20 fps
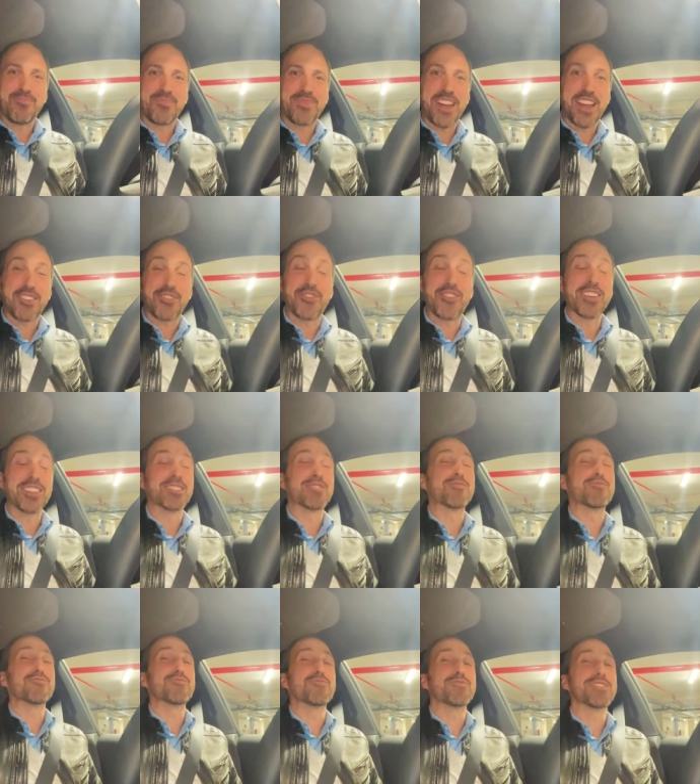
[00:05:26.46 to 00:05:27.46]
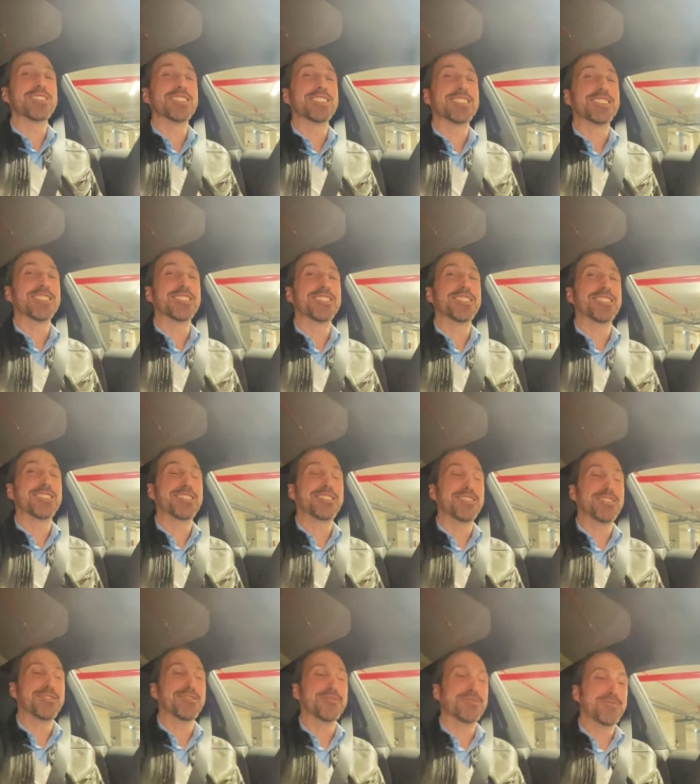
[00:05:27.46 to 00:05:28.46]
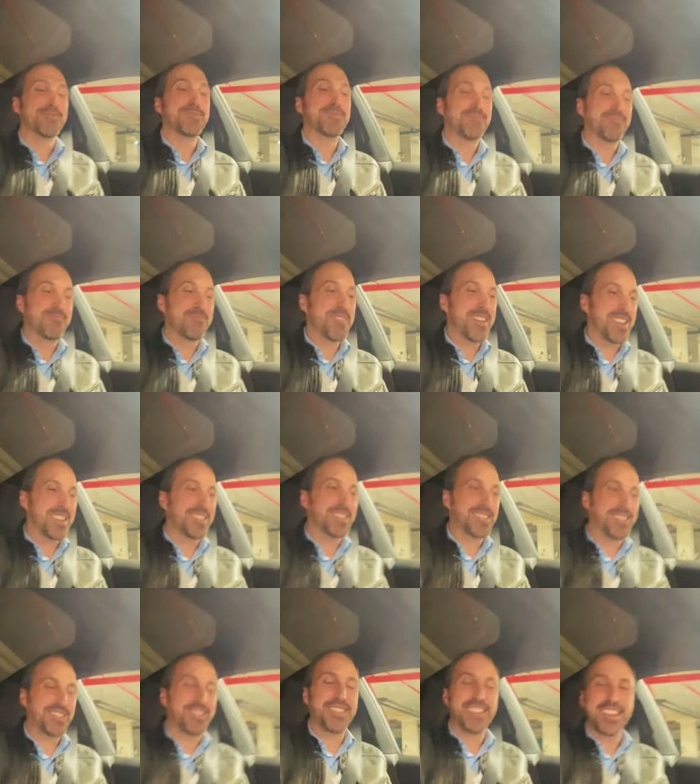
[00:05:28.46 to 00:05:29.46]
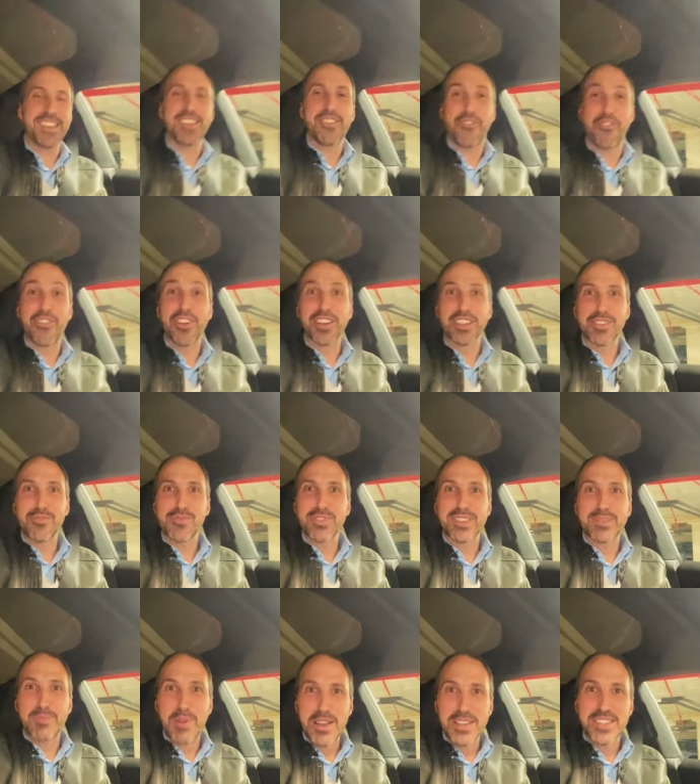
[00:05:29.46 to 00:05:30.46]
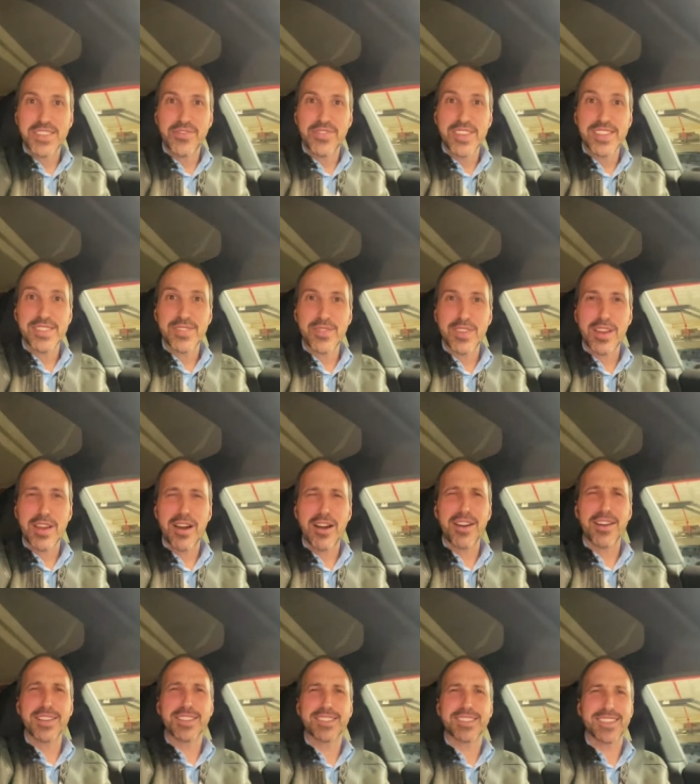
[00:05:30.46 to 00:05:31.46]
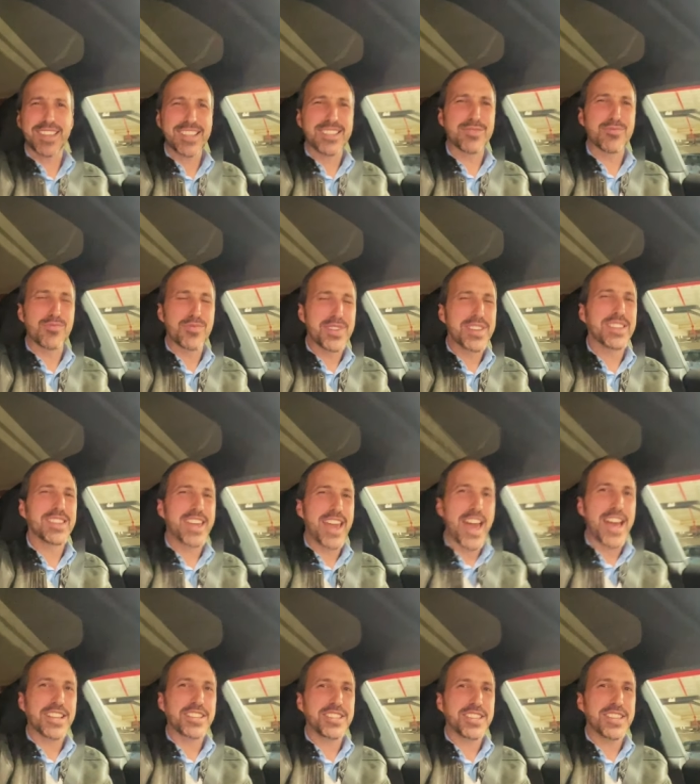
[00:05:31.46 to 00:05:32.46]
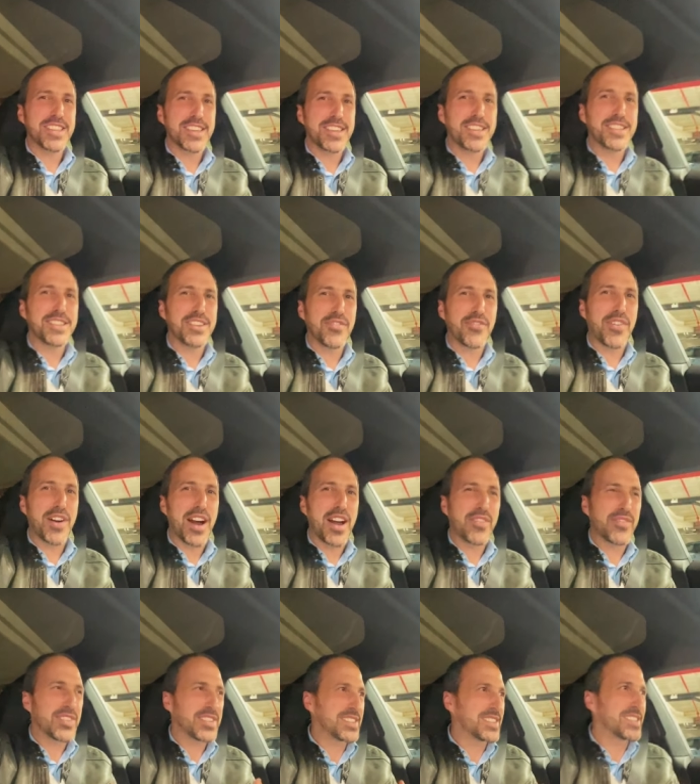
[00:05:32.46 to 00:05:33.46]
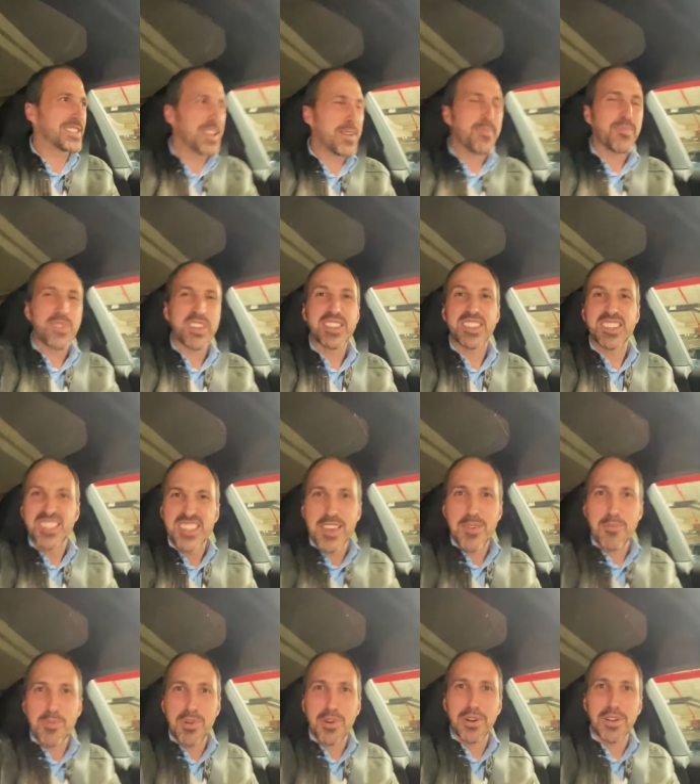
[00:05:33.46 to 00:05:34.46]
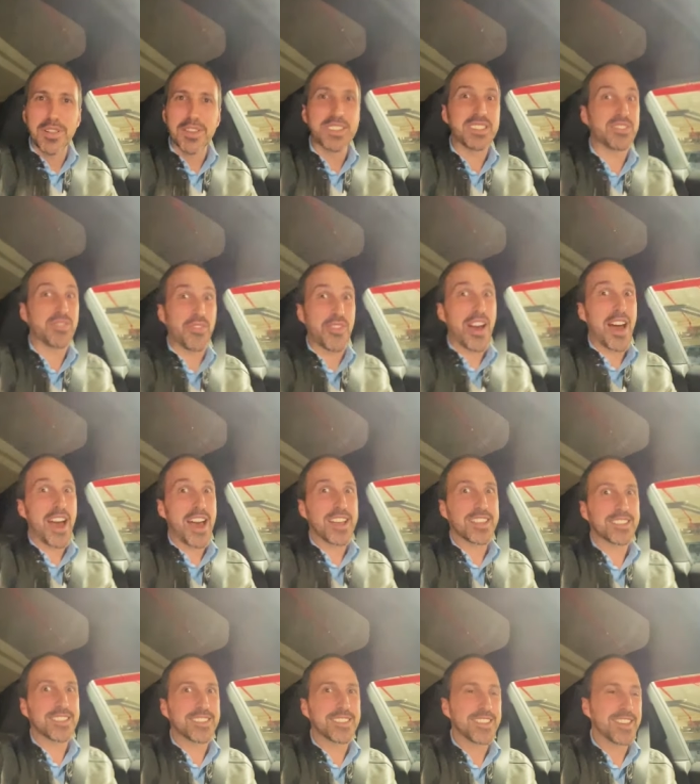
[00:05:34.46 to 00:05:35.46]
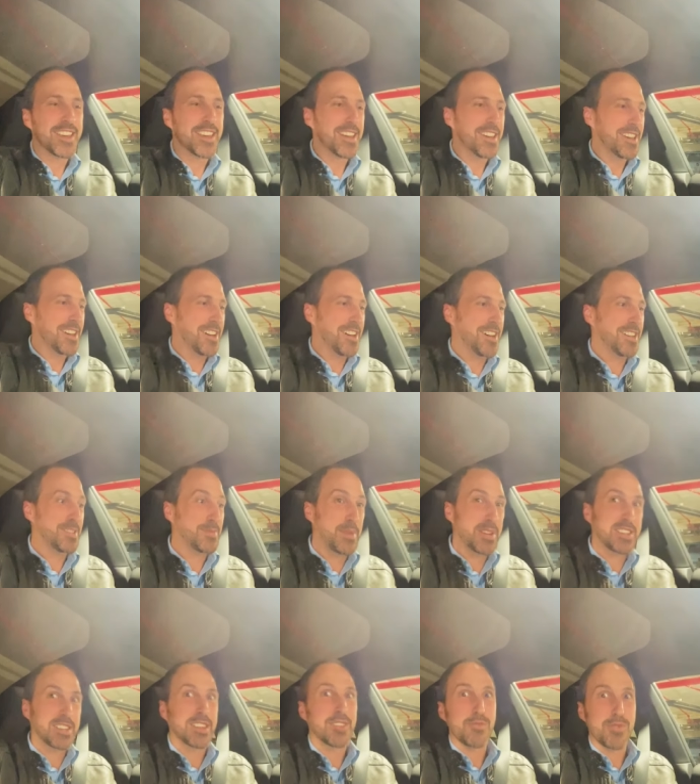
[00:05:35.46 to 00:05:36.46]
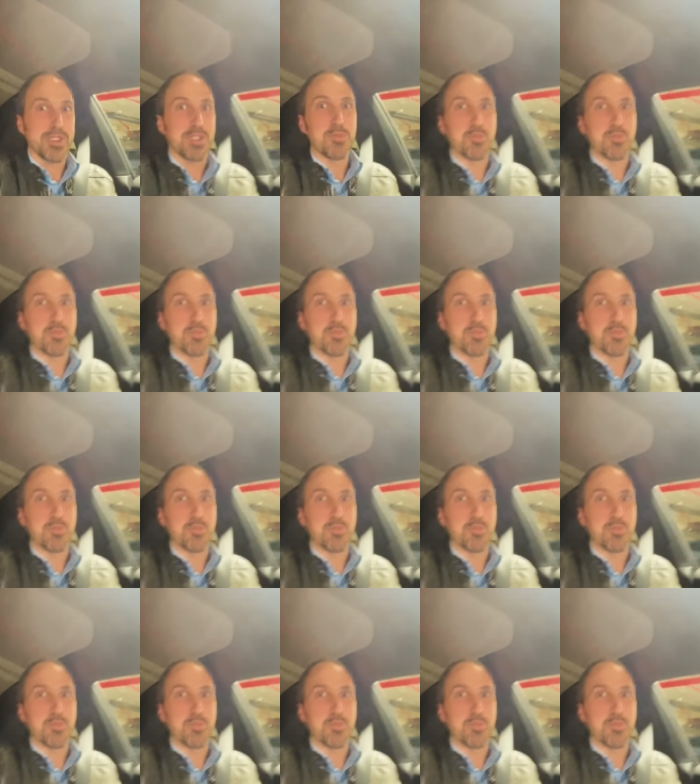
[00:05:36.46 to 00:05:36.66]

That felt really good to see, feel the responsiveness of the car. It's it's really edgy. The ET5, it's it's nimble, it's fast, uh, especially when you